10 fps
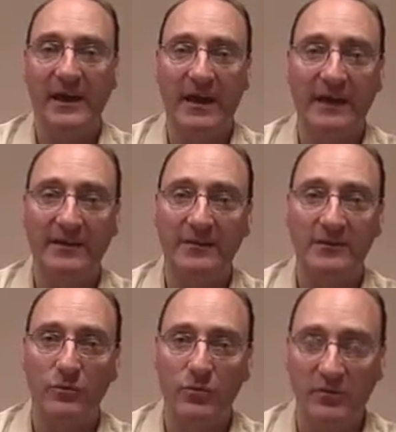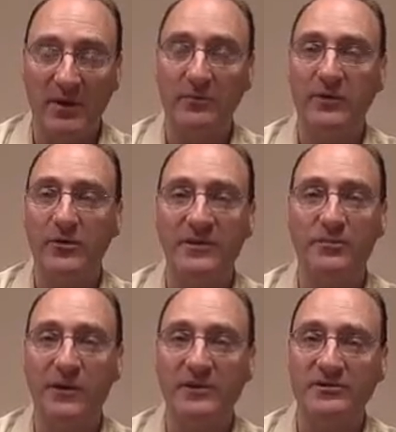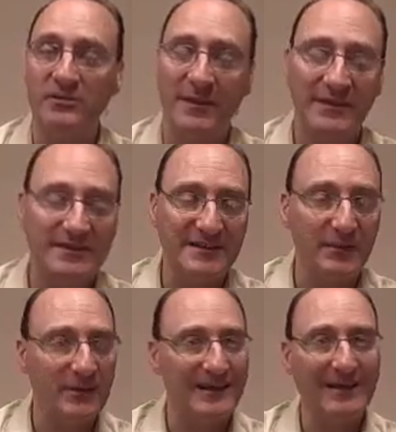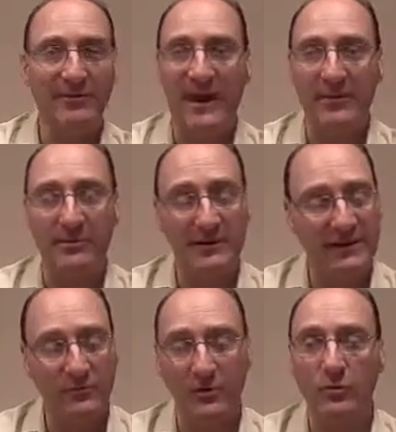And we remember the Great Depression. Everybody thinks that would never happen again.